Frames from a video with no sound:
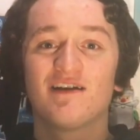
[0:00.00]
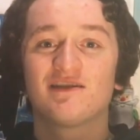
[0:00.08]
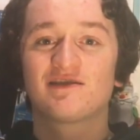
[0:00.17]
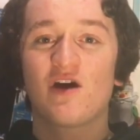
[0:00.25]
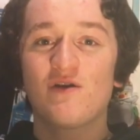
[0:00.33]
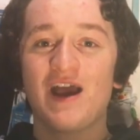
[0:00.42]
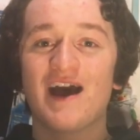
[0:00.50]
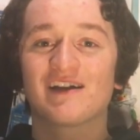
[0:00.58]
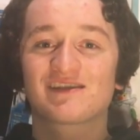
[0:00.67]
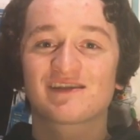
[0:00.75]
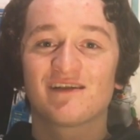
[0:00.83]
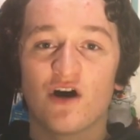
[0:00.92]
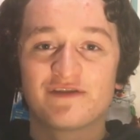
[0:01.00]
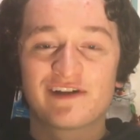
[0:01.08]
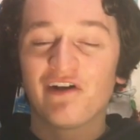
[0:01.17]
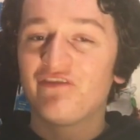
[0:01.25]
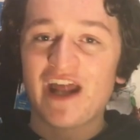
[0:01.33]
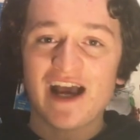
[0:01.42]
So yes,
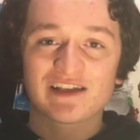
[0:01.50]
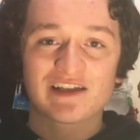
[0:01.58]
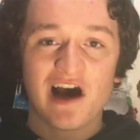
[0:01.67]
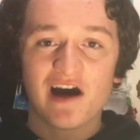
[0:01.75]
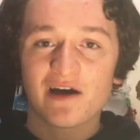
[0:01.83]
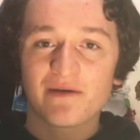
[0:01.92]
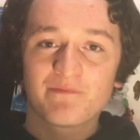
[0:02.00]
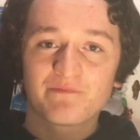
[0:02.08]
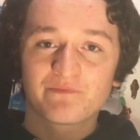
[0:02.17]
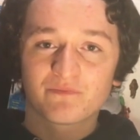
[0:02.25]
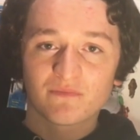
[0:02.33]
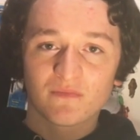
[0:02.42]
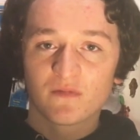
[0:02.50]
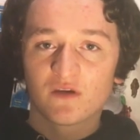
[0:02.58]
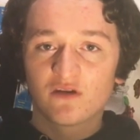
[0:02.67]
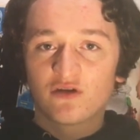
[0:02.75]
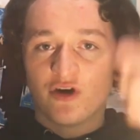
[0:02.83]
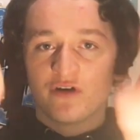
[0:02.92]
until the next time,
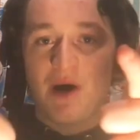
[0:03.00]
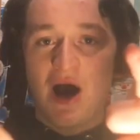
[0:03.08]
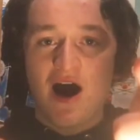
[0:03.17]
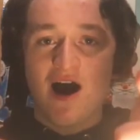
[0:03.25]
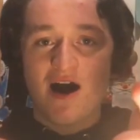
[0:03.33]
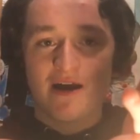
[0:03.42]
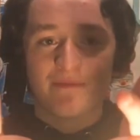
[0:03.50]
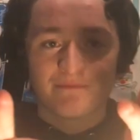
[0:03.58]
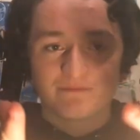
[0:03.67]
goodbye.